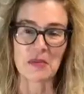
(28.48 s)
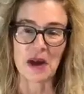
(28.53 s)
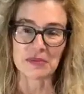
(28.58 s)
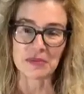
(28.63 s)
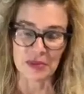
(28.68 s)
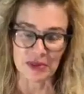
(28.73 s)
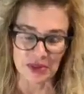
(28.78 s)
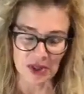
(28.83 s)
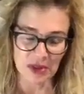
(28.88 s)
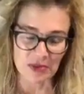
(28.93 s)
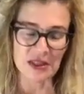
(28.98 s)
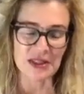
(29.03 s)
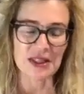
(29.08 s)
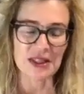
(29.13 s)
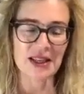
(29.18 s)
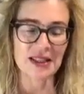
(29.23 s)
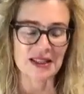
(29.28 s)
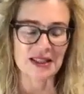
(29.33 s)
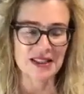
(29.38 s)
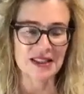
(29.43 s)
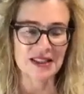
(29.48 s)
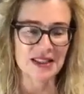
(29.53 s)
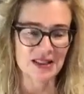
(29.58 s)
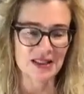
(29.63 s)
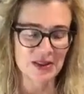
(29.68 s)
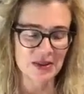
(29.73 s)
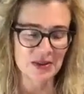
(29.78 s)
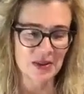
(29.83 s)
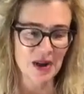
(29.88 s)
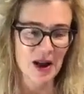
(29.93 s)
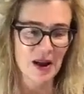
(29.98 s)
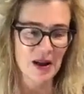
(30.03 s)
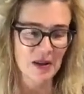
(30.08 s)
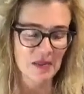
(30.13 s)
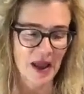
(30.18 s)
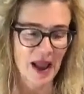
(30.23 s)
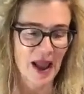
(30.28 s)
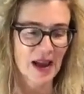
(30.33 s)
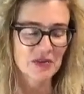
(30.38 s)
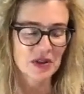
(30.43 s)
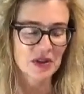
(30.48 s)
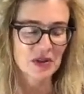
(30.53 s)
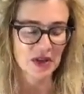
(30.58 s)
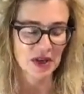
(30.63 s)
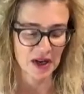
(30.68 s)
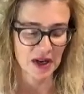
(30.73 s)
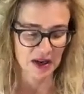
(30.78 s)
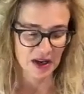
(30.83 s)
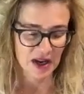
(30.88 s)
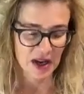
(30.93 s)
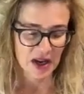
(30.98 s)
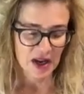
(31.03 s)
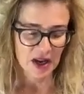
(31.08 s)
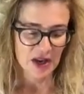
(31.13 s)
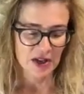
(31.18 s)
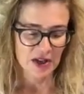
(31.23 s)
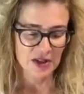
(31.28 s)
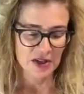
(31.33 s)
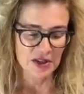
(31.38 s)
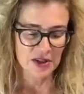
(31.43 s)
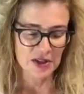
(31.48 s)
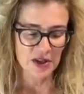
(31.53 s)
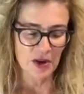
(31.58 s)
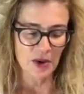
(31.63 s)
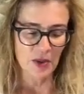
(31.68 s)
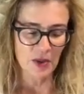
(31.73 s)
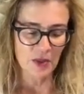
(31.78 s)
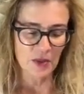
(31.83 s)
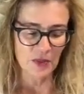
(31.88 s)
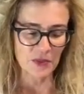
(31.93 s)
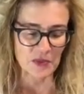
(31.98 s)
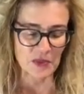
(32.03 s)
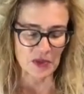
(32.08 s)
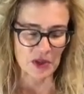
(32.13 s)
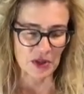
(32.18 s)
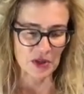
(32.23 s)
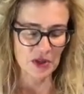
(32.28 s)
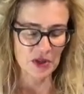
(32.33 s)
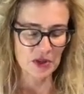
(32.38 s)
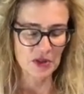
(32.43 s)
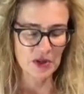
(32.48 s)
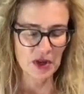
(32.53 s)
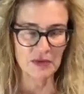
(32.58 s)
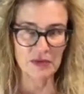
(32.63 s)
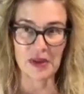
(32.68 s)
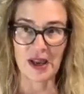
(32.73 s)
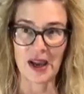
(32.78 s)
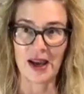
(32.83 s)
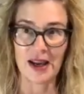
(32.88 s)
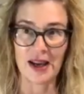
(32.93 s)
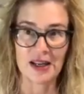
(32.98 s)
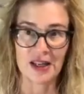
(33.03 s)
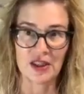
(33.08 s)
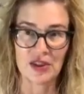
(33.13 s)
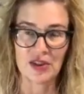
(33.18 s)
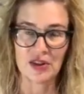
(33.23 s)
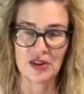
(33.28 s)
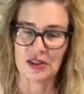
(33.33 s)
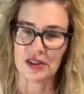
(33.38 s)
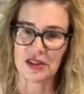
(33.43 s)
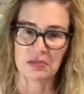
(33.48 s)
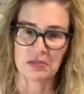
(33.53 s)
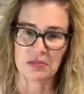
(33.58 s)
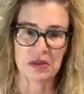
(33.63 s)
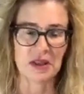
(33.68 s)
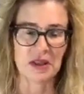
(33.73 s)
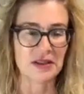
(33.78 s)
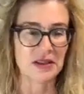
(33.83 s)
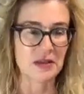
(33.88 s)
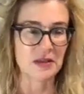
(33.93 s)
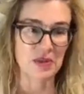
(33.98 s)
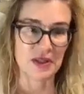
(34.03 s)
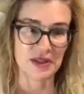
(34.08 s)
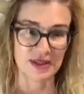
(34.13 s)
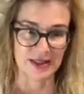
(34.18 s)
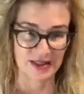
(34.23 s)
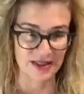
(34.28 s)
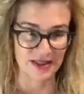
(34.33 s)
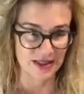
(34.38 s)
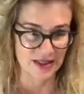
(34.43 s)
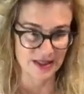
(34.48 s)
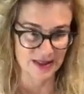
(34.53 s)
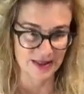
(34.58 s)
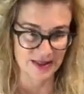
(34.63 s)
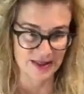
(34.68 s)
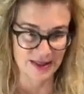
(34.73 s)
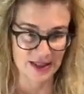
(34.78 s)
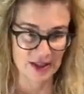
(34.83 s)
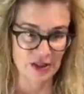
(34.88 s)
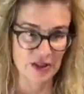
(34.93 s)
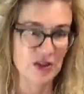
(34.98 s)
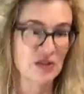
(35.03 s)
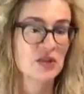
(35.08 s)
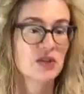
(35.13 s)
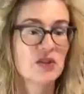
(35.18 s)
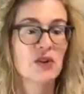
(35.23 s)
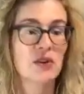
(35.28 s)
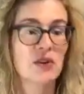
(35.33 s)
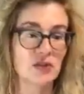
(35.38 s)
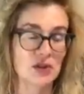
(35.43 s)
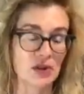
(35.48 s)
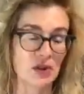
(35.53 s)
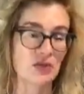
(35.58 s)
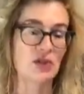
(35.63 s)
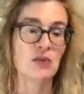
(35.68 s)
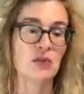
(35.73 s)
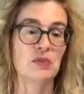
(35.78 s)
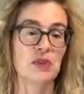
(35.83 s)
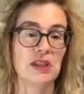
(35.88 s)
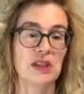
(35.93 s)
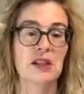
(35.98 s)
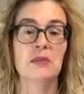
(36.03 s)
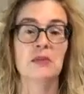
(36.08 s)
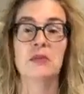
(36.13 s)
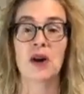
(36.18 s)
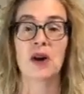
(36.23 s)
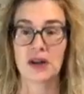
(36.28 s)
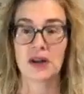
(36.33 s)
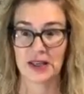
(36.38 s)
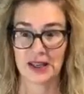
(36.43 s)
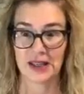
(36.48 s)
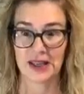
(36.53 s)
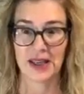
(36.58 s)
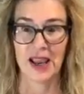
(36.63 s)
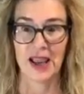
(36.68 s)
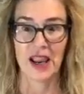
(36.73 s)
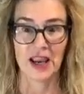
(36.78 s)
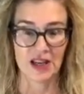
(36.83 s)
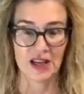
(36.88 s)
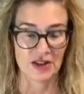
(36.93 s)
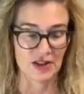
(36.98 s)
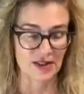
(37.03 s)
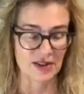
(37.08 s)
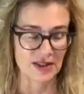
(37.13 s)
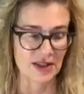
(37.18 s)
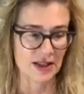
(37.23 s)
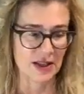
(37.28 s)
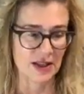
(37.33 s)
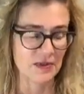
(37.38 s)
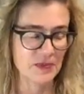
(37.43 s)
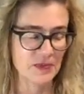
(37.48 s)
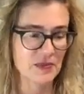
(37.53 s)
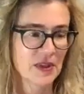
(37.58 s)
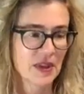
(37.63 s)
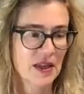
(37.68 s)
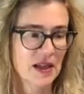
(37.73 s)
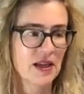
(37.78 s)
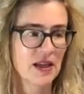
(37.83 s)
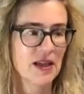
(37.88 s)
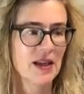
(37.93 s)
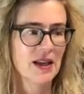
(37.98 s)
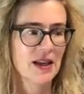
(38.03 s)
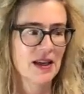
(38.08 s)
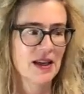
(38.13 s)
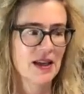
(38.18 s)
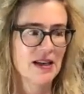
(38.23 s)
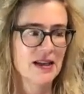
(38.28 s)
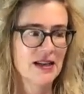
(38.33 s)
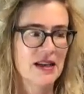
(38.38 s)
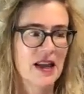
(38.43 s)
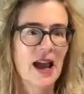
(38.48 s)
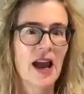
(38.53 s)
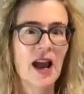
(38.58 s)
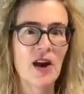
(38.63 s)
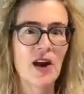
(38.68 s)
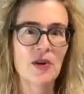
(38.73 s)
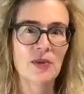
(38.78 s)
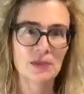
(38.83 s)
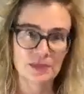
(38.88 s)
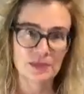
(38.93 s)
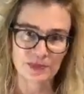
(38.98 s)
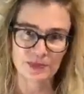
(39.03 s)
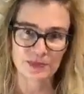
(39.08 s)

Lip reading: I'm so excited to have you here. You know, you have guided 30 plus businesses in your social media marketing agency. Now,